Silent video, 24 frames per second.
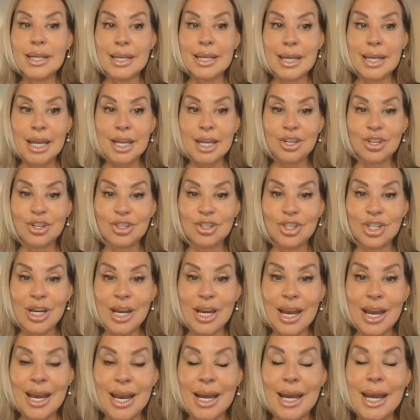yank your
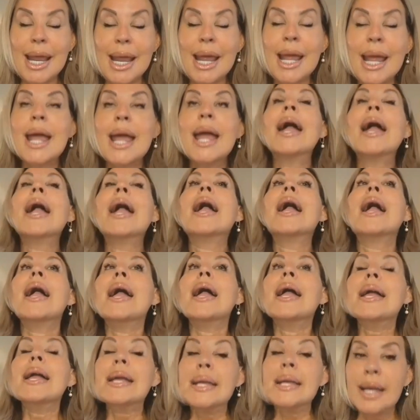chain?
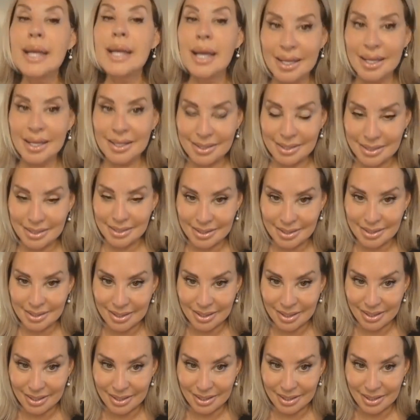Yes.
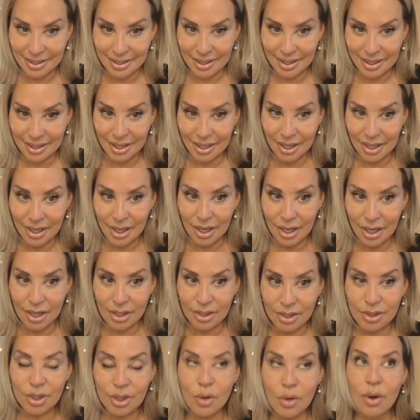
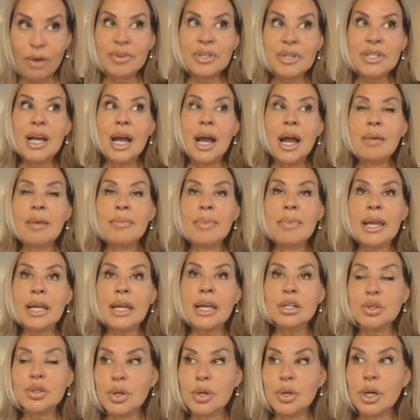So every time I
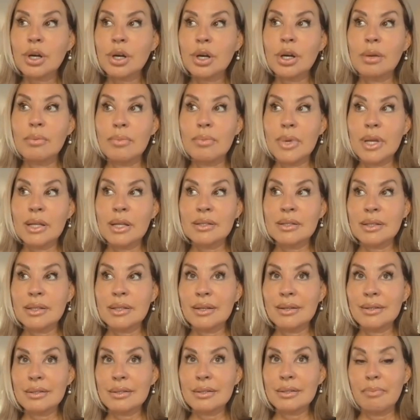get triggered, it means
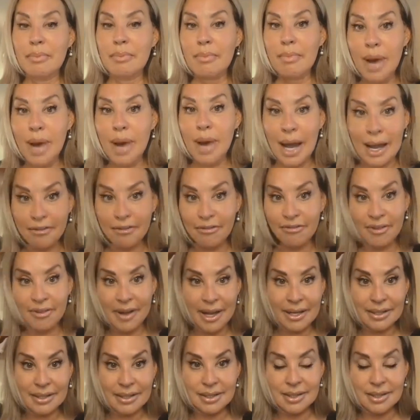that it's my
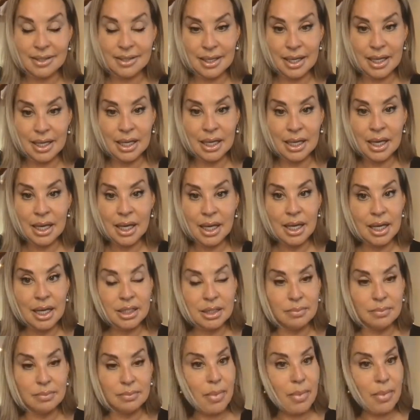fantasy.
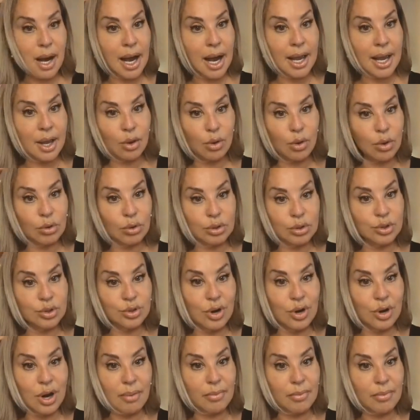It's my old
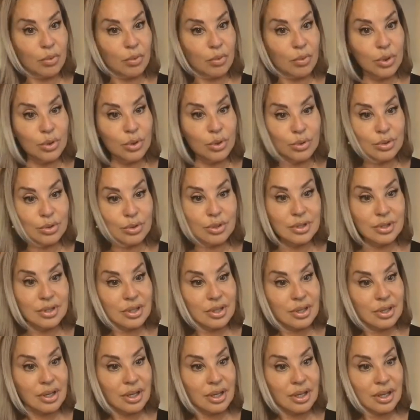trauma wounds
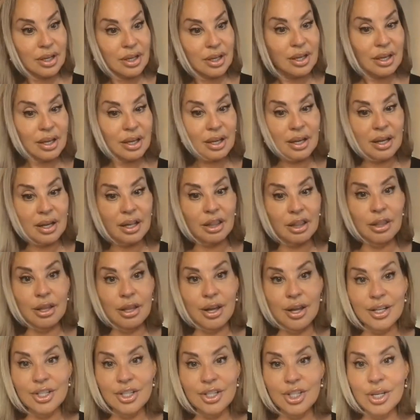
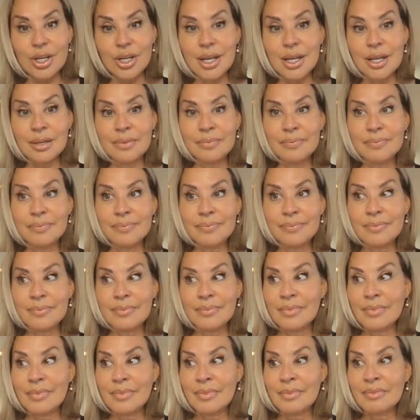launching.
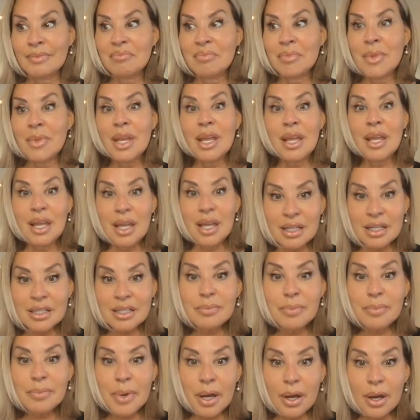It's
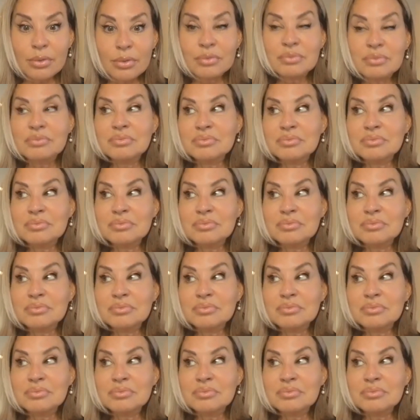about